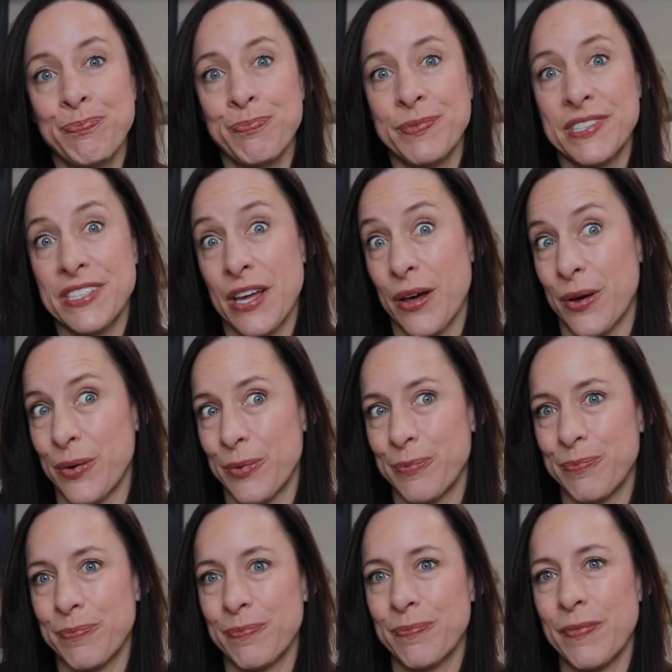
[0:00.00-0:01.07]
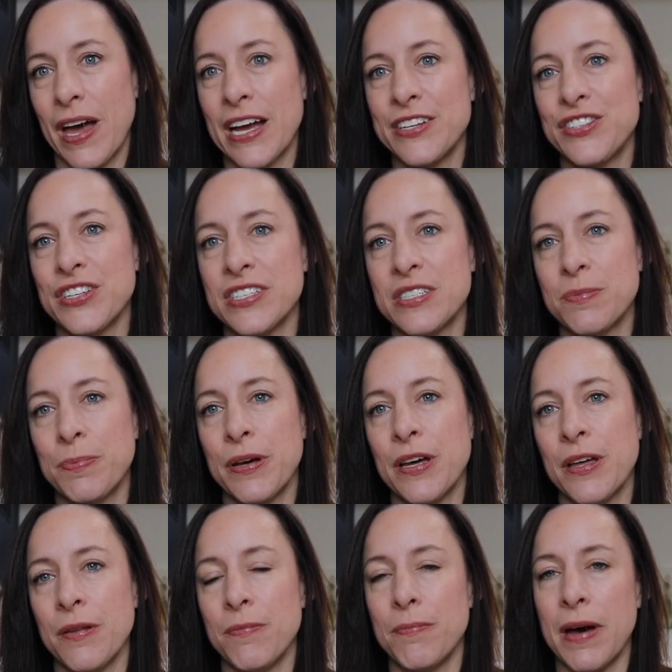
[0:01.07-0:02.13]
So I just
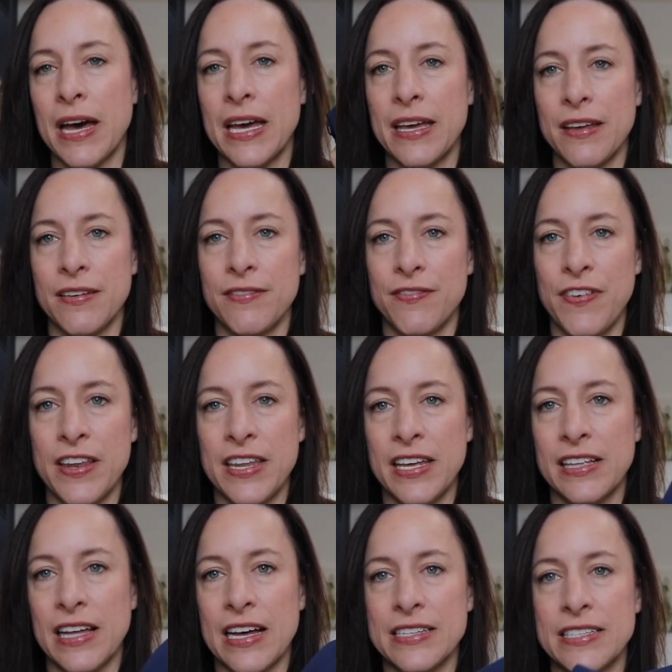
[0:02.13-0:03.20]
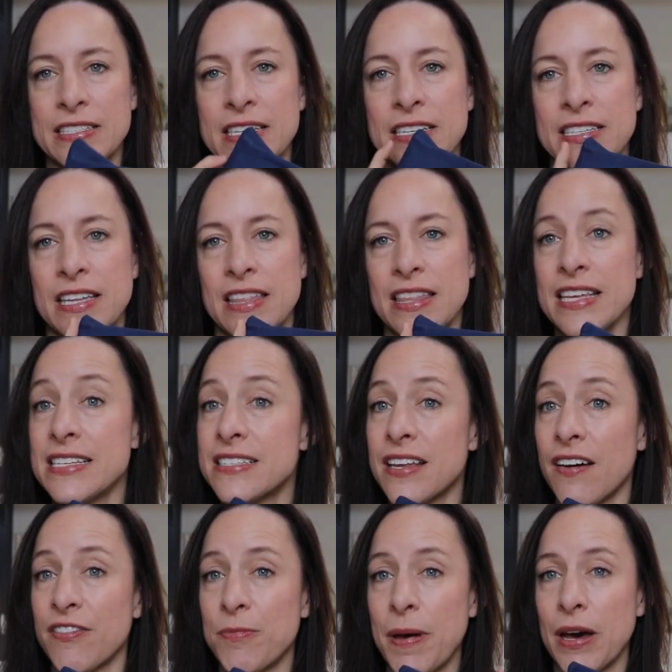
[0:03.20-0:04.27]
put my Fendi glasses into this
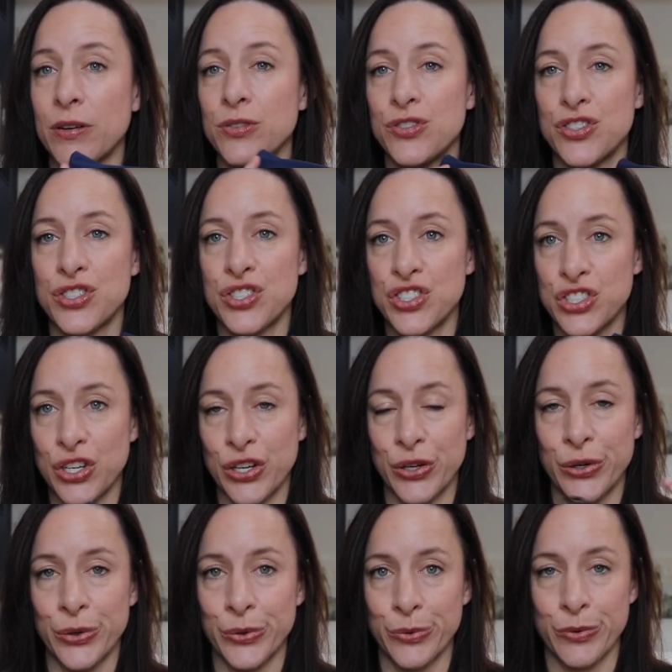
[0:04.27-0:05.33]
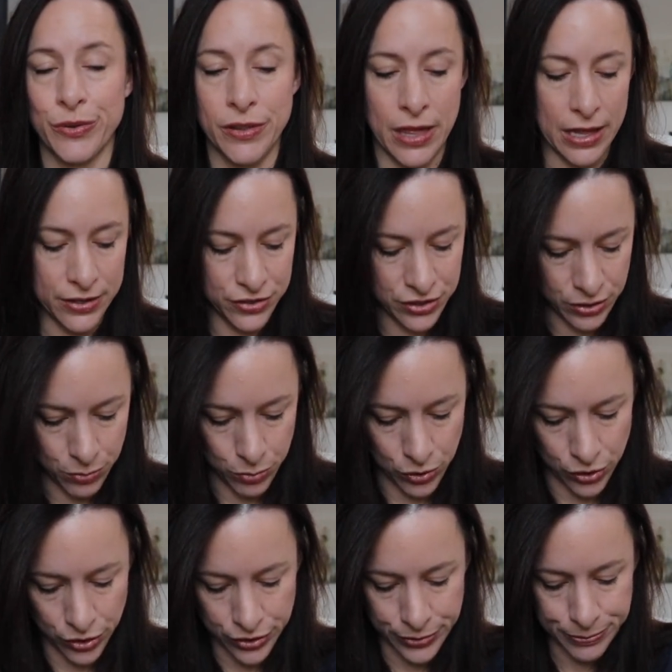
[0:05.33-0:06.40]
soft pouch, so that should
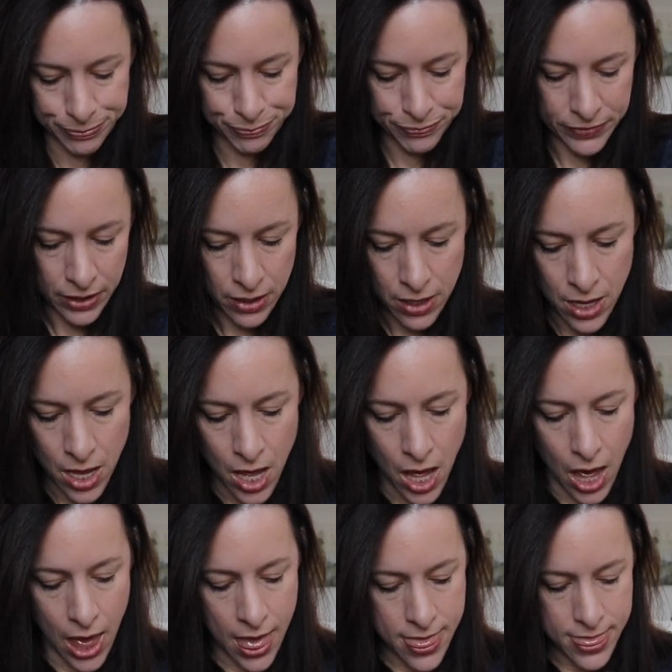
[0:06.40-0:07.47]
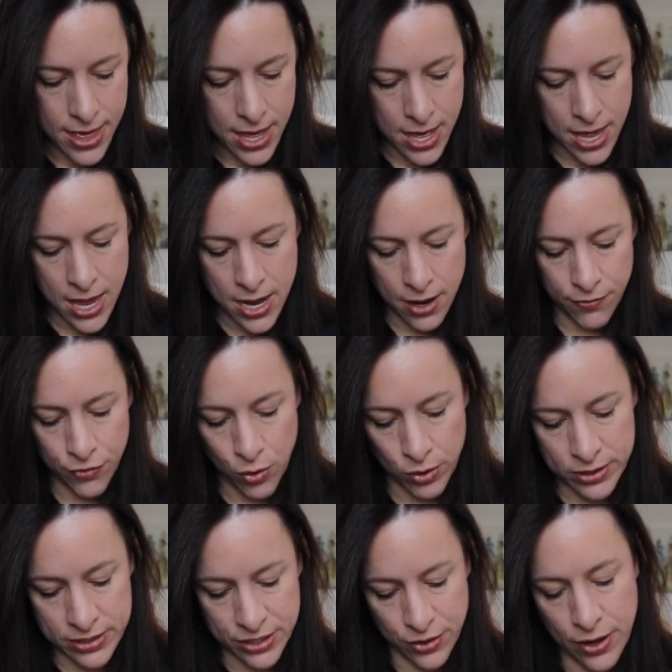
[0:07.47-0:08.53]
work. And then of
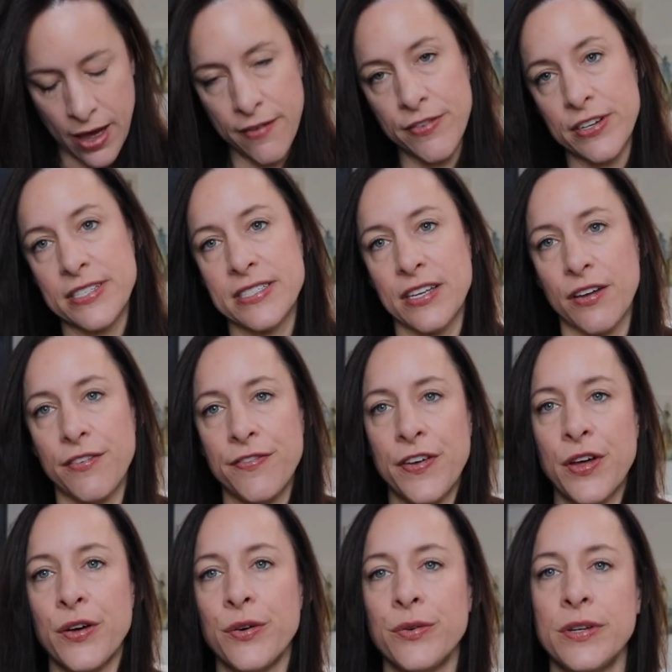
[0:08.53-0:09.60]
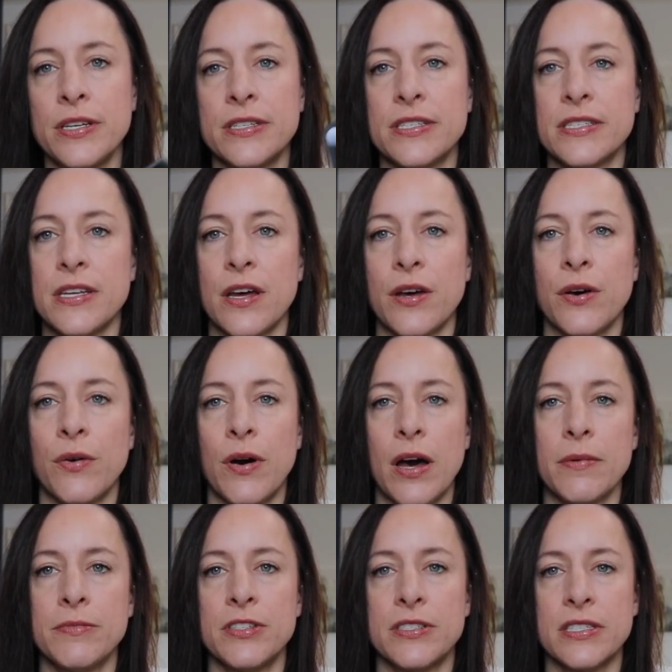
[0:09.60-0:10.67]
course you have your cell phone. So
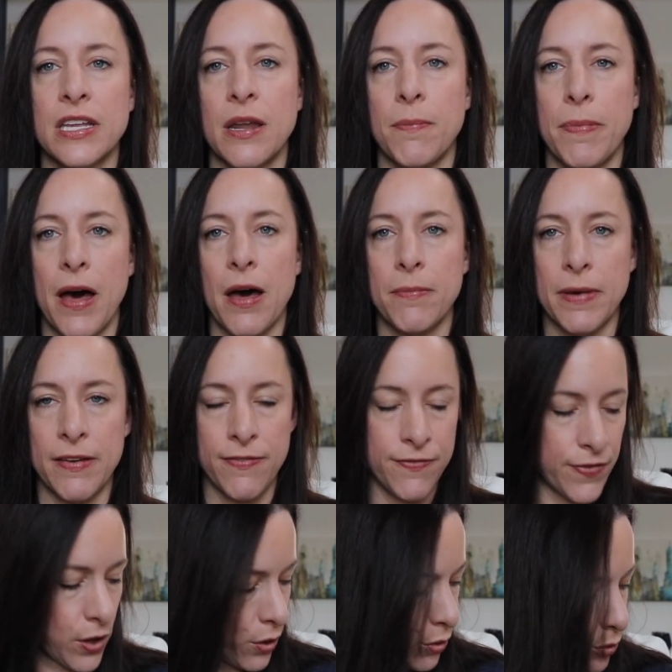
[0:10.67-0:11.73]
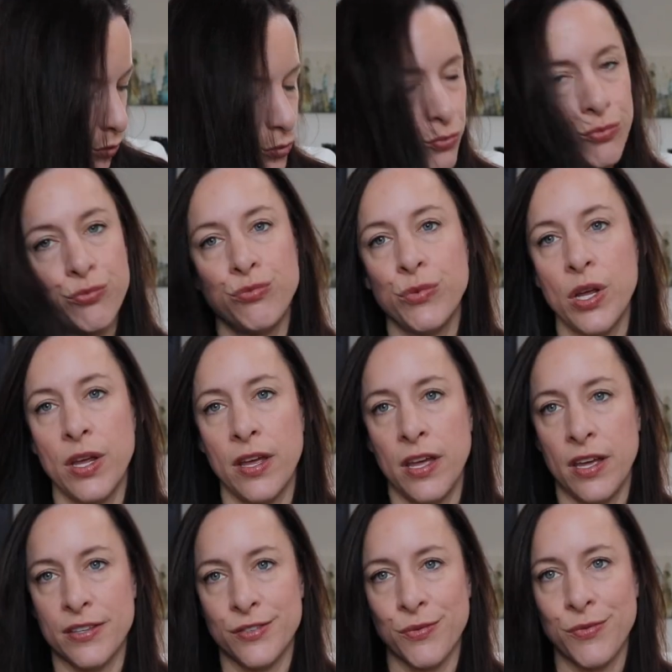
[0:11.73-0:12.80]
I'm just gonna pop my phone
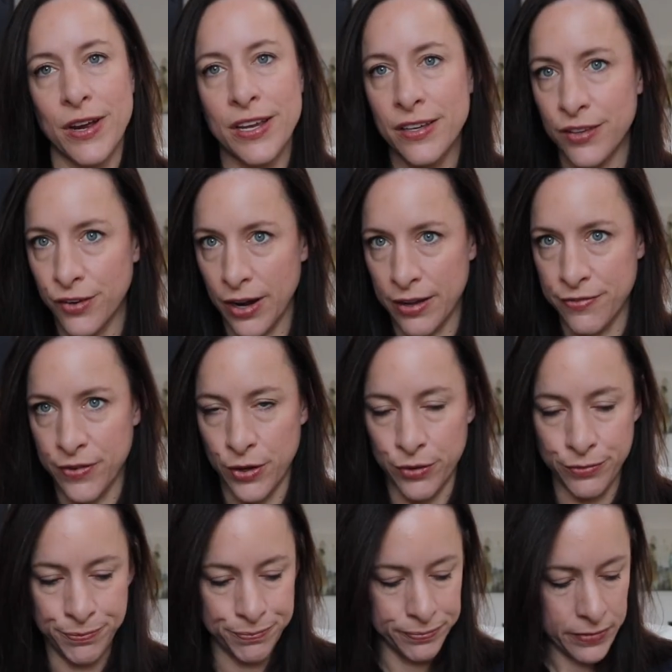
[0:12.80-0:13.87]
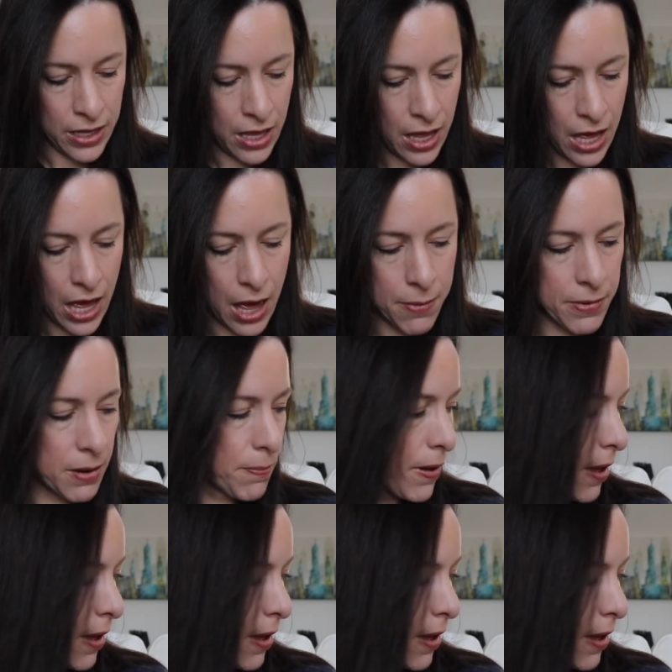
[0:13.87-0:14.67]
to regular iPhone. I'm gonna